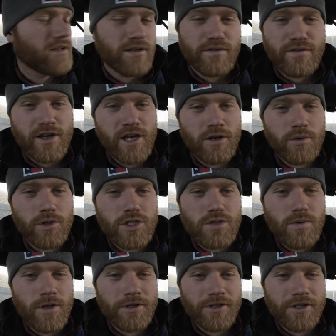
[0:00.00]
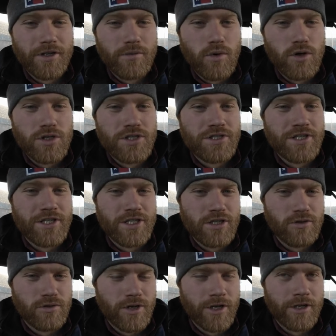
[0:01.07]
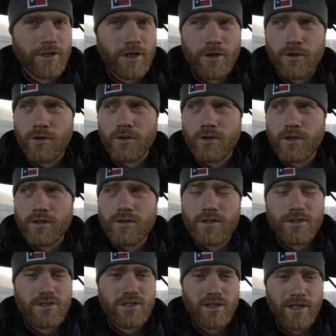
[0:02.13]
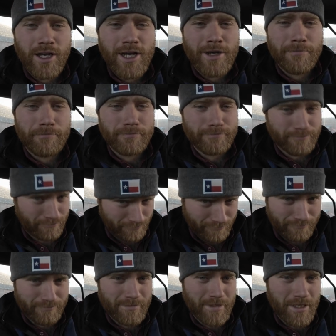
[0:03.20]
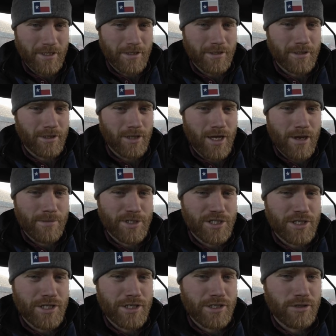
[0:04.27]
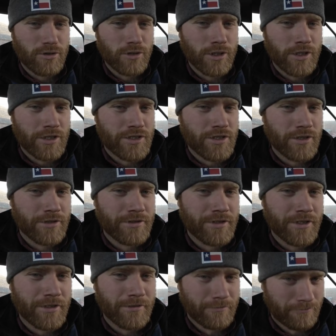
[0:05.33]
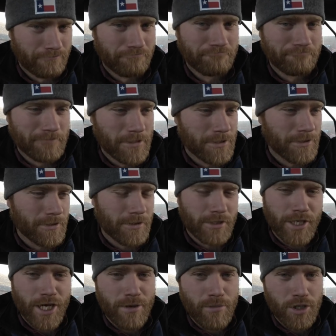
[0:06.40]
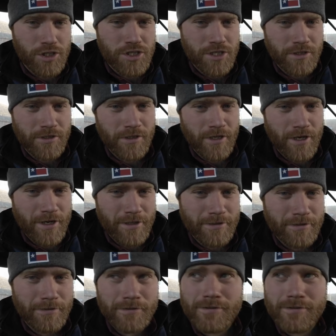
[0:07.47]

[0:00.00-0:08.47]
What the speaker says: If anyone's wondering what's seasonal right now, it's lamb. Lamb is seasonal in this country. Get a munch into that.